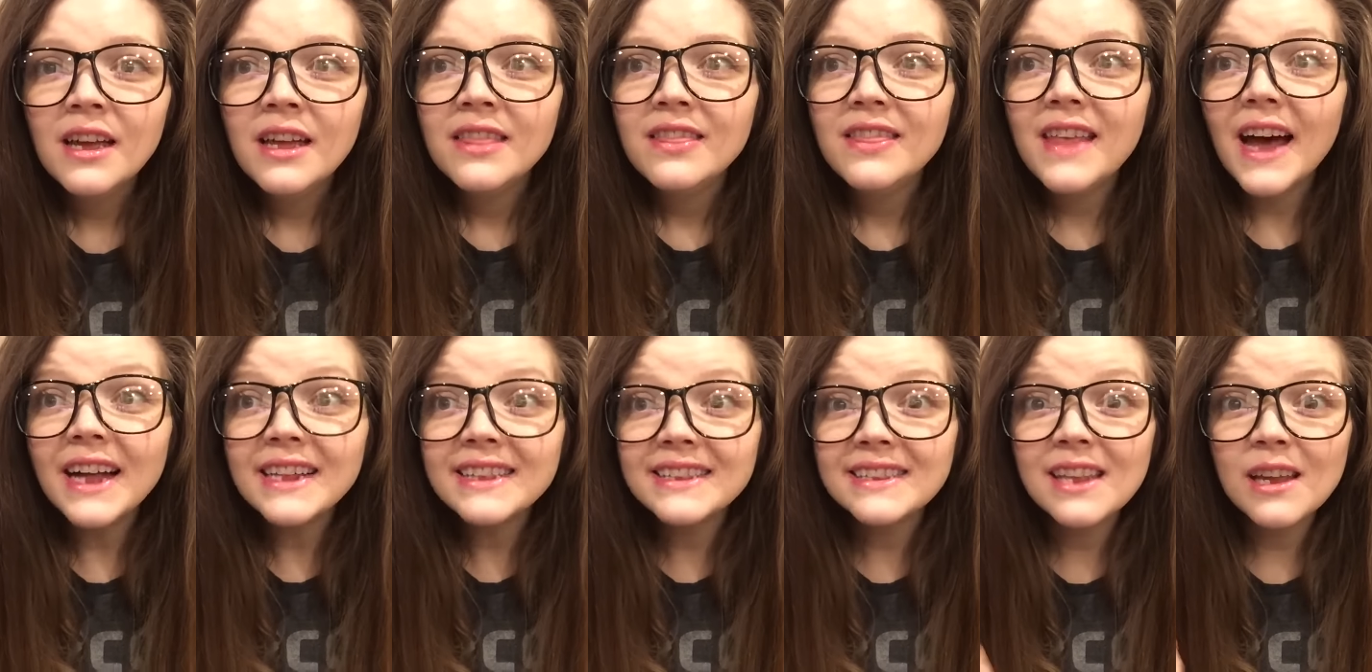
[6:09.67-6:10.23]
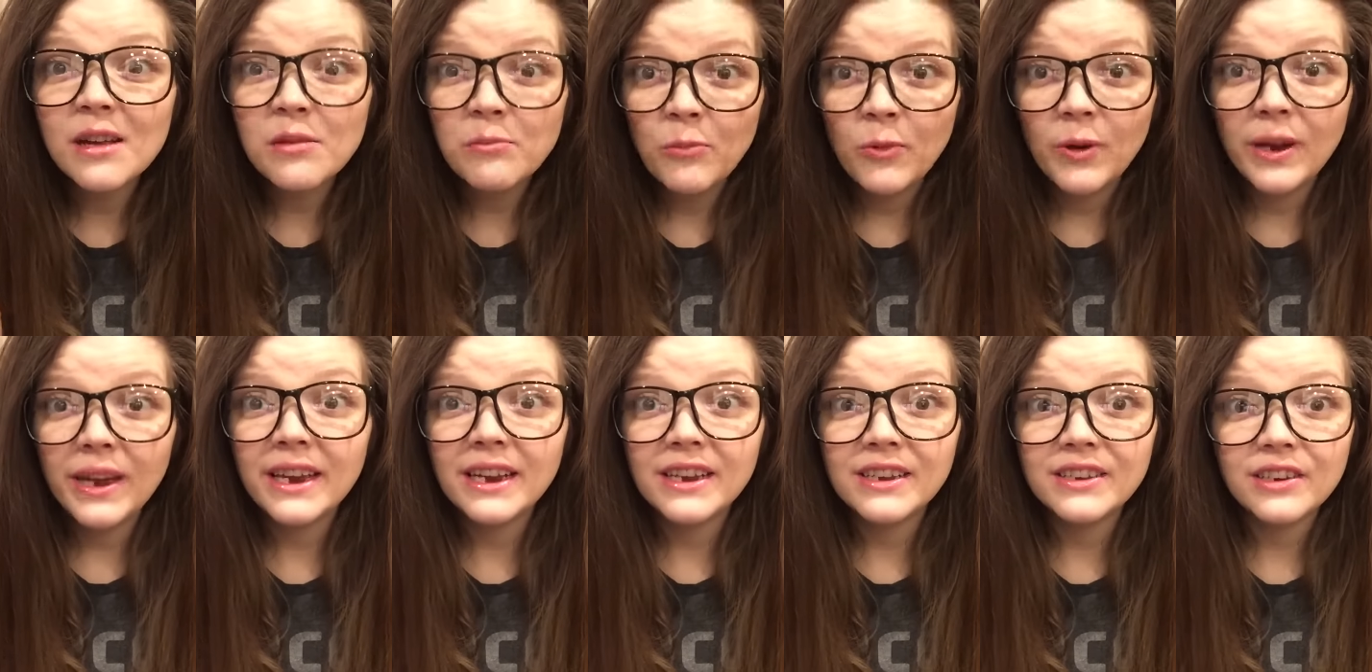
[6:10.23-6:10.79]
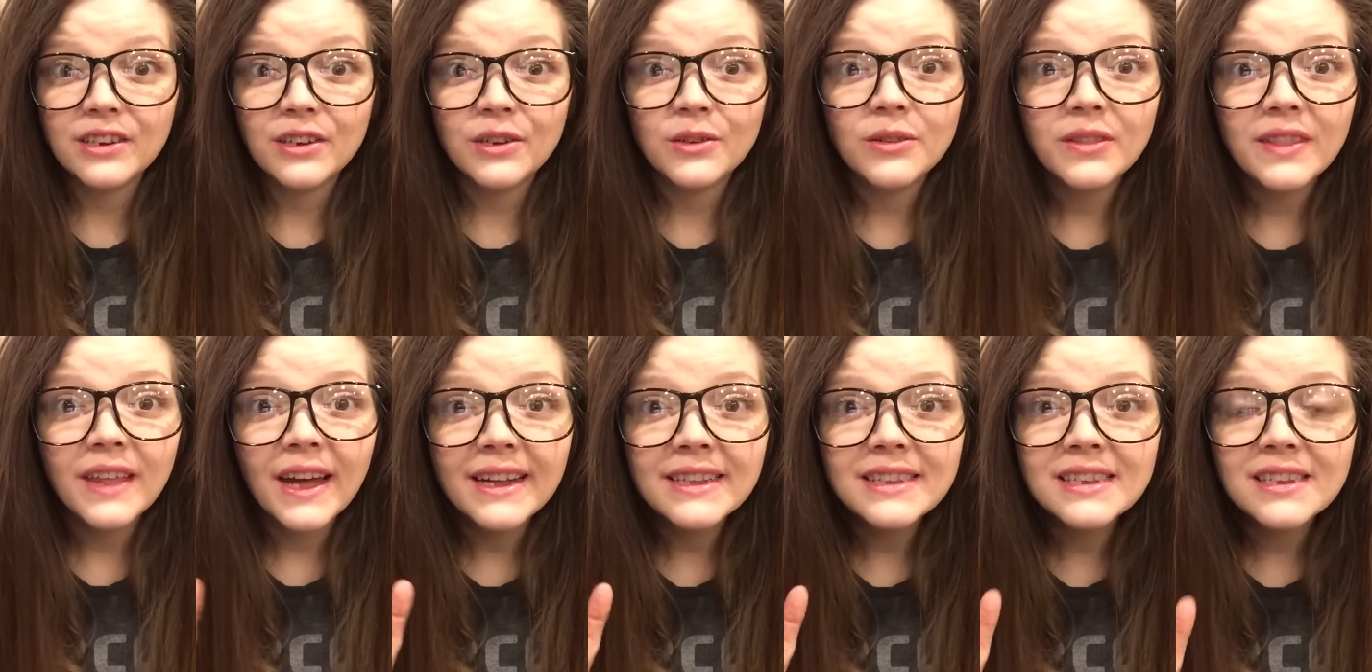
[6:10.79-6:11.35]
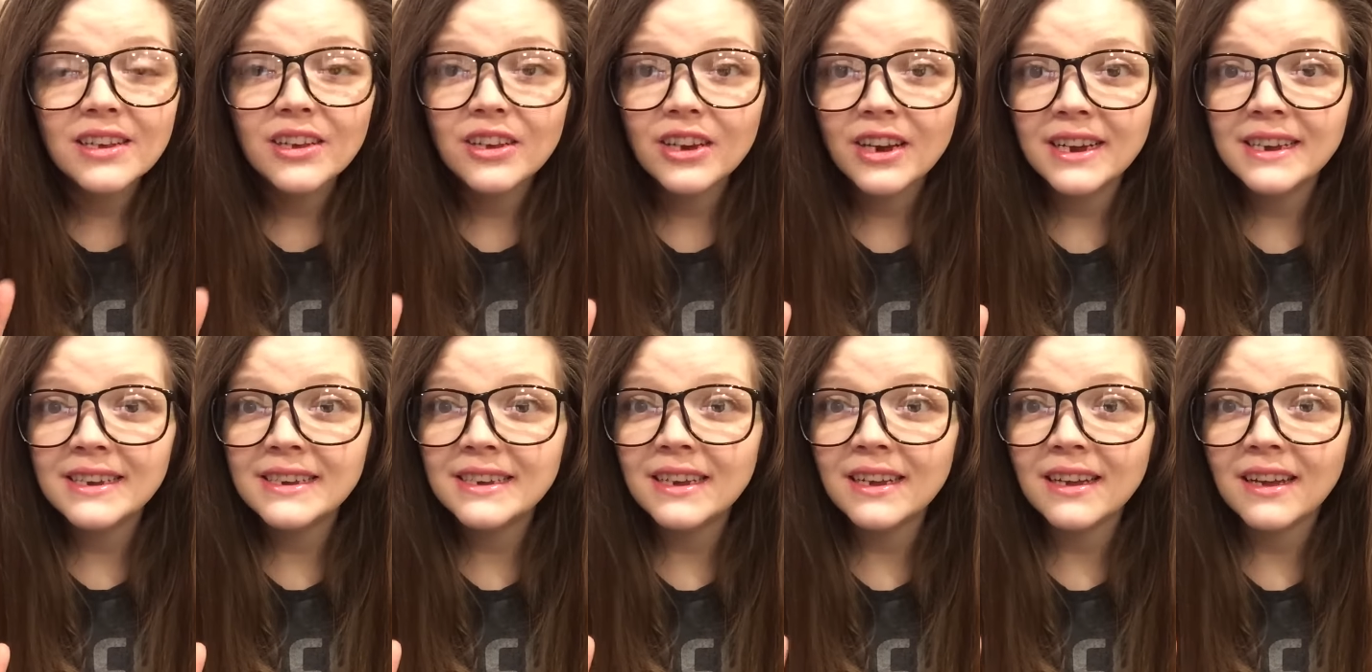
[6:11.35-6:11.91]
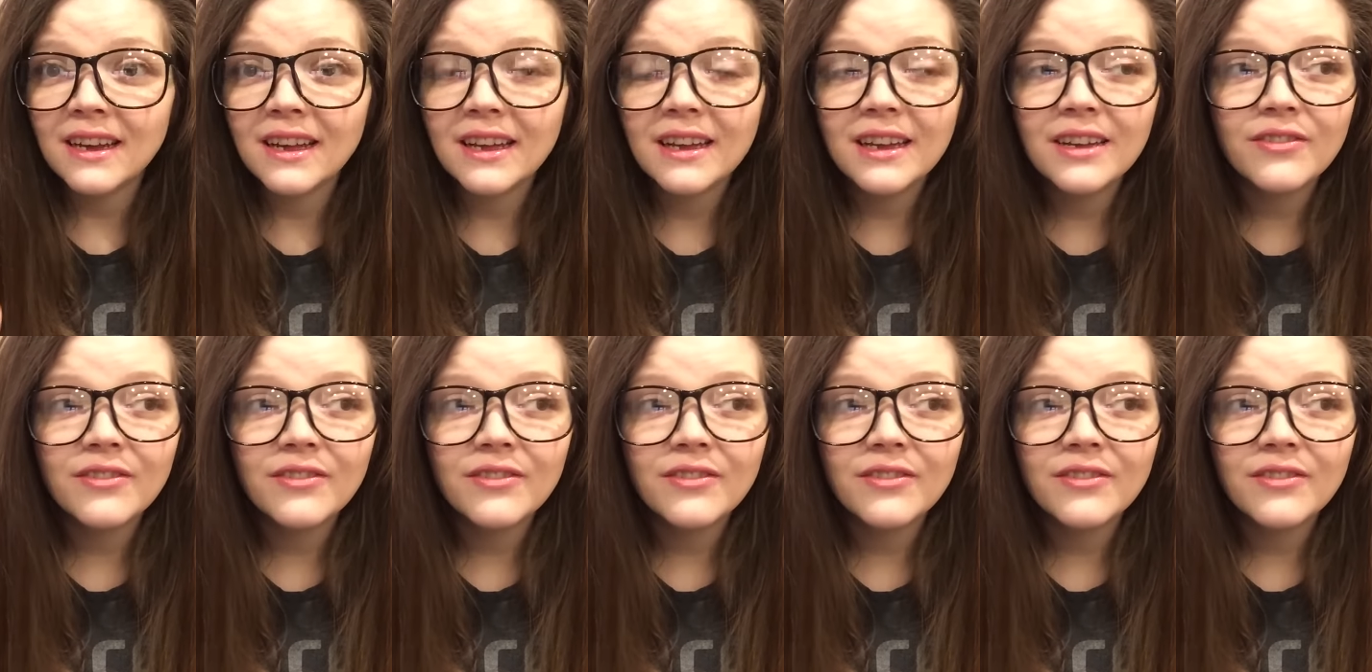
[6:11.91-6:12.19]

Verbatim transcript: that's something we could do. That's a good idea.